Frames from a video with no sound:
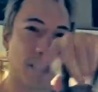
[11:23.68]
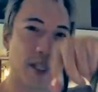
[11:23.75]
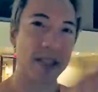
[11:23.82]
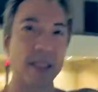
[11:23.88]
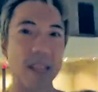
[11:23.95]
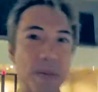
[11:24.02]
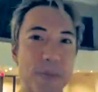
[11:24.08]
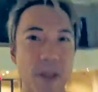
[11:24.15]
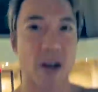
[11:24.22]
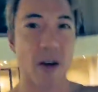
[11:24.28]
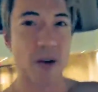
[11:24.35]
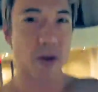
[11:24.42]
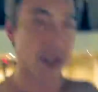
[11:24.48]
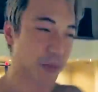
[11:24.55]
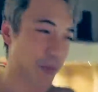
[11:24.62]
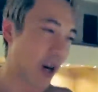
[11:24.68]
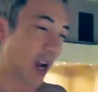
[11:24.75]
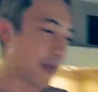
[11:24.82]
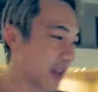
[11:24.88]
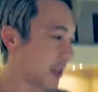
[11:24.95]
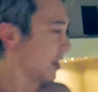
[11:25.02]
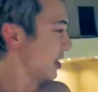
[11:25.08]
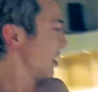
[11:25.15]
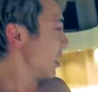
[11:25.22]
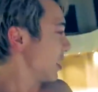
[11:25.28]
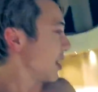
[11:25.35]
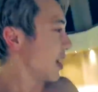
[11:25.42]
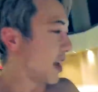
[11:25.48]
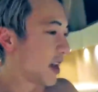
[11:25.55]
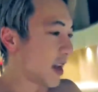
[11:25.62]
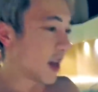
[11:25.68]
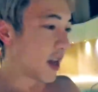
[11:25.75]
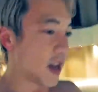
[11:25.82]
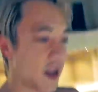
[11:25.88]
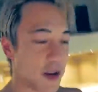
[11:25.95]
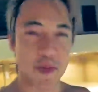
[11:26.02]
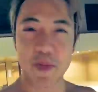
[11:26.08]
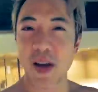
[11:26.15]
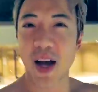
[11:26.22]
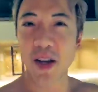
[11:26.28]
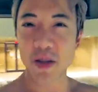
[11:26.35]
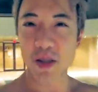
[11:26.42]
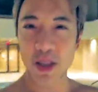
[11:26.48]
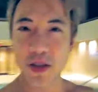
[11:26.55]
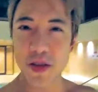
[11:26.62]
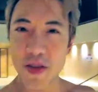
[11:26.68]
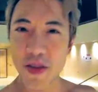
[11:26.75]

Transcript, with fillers: Click the link below, it's private and I'll see you in